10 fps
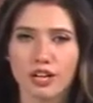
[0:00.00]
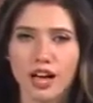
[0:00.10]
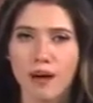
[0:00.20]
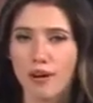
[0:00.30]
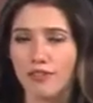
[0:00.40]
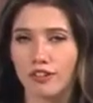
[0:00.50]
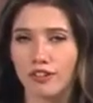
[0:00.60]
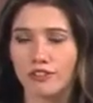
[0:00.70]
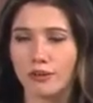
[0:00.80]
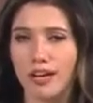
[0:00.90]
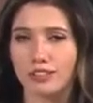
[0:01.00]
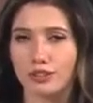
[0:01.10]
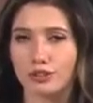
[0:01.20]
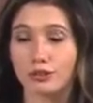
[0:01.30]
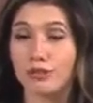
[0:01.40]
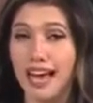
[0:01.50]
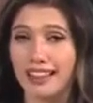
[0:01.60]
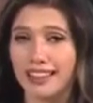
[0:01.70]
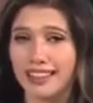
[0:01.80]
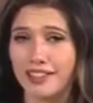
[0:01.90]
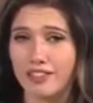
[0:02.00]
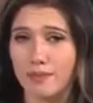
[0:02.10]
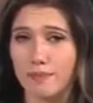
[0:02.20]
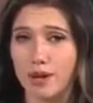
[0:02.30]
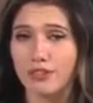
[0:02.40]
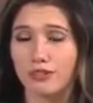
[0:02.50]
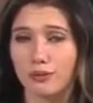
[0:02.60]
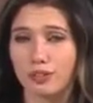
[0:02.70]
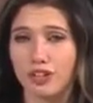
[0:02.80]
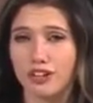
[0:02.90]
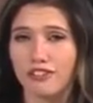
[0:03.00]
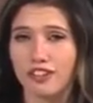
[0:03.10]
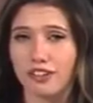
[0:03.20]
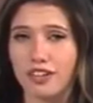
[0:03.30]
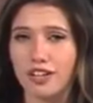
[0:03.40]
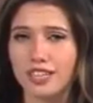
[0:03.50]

However, if you ask our student athlete of the month from Starkville,